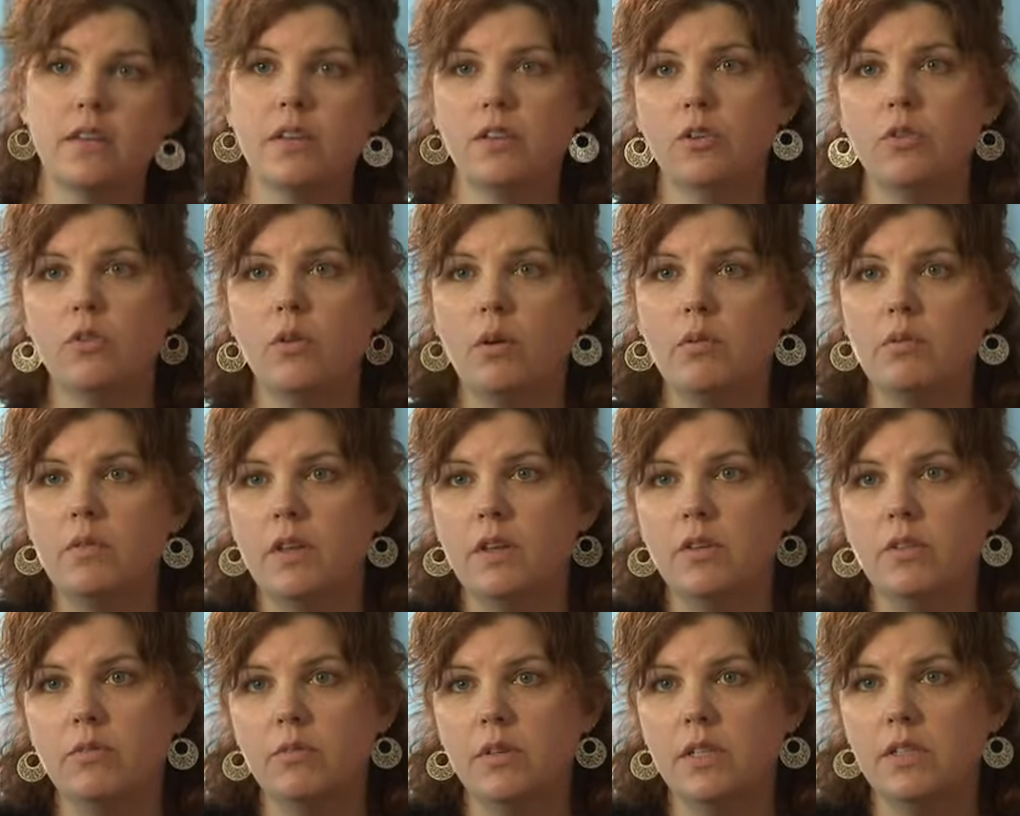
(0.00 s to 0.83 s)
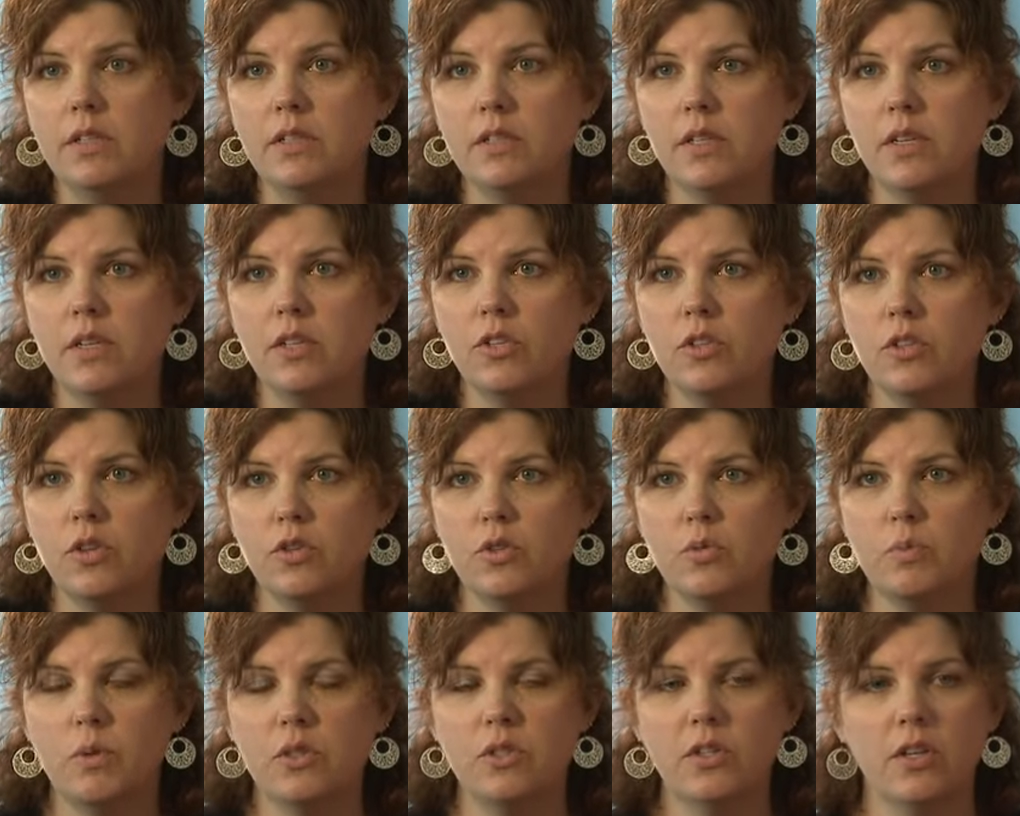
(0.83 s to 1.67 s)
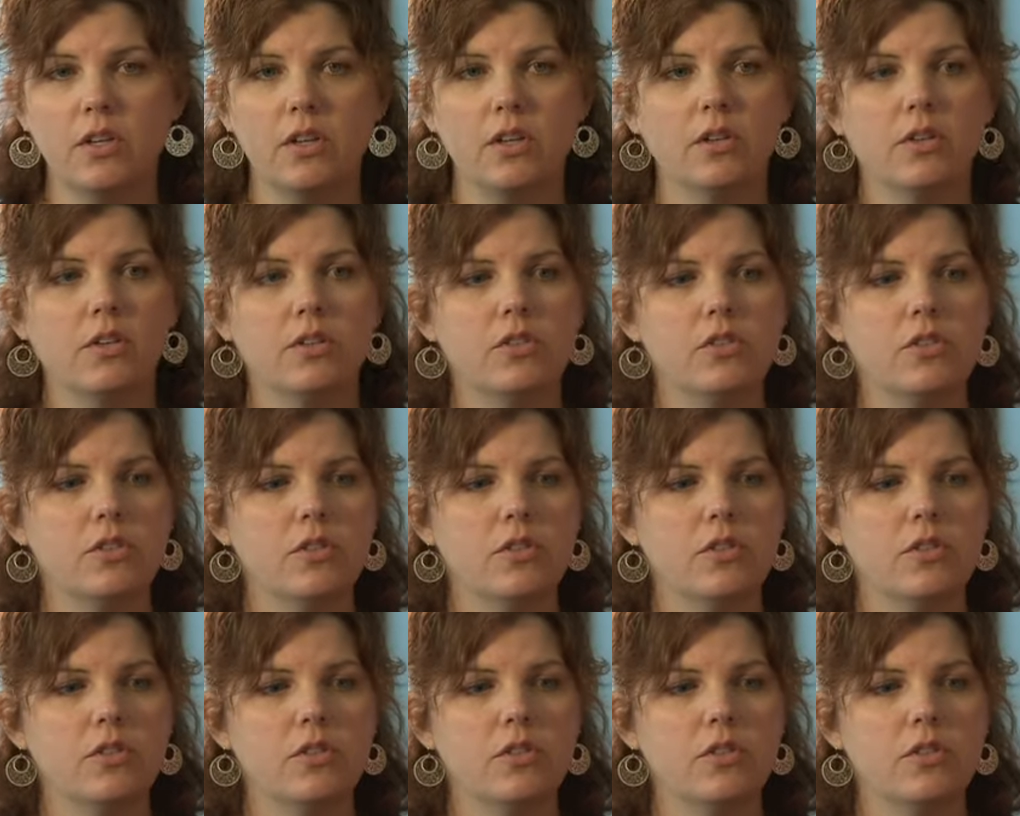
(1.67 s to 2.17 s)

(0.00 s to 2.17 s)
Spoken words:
that that you need to teach those particular